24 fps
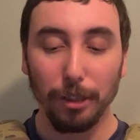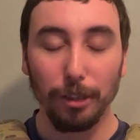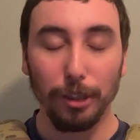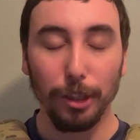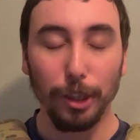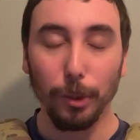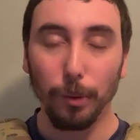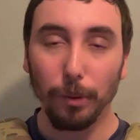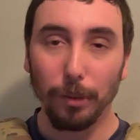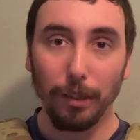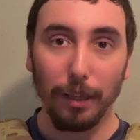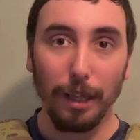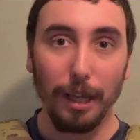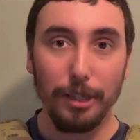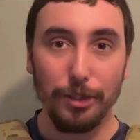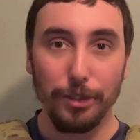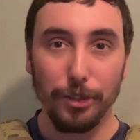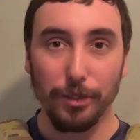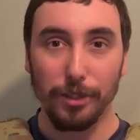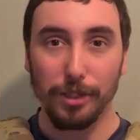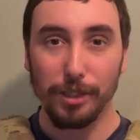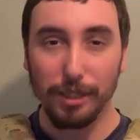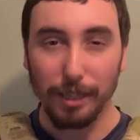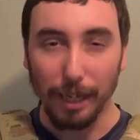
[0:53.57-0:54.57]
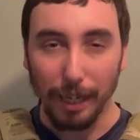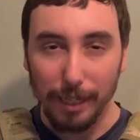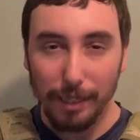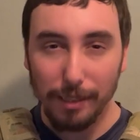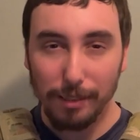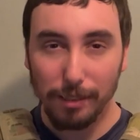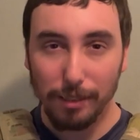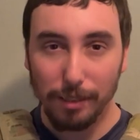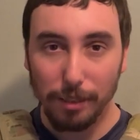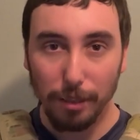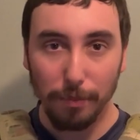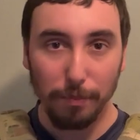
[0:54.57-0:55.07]
utilize your
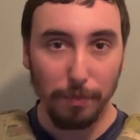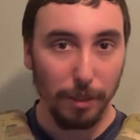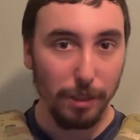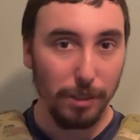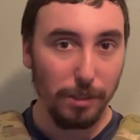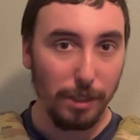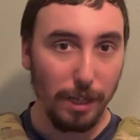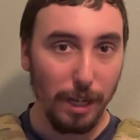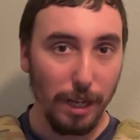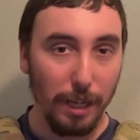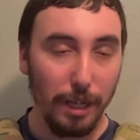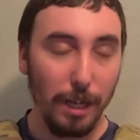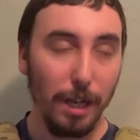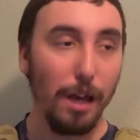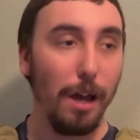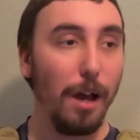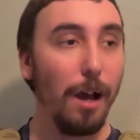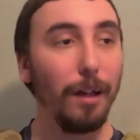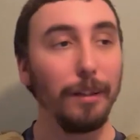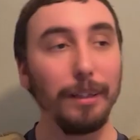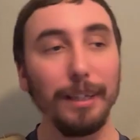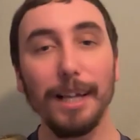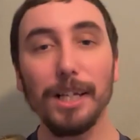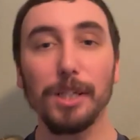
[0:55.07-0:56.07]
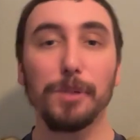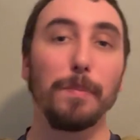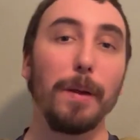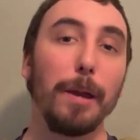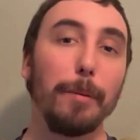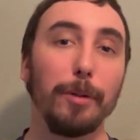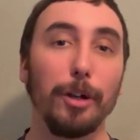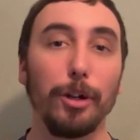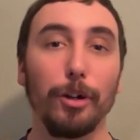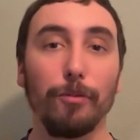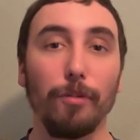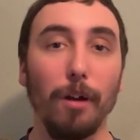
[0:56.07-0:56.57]
sights per se, unless
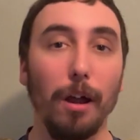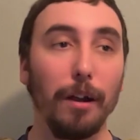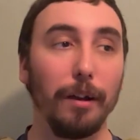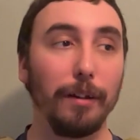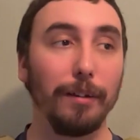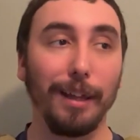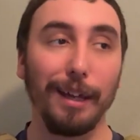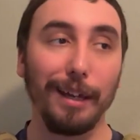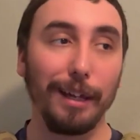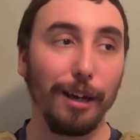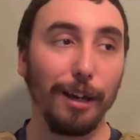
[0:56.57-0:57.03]
maybe you're running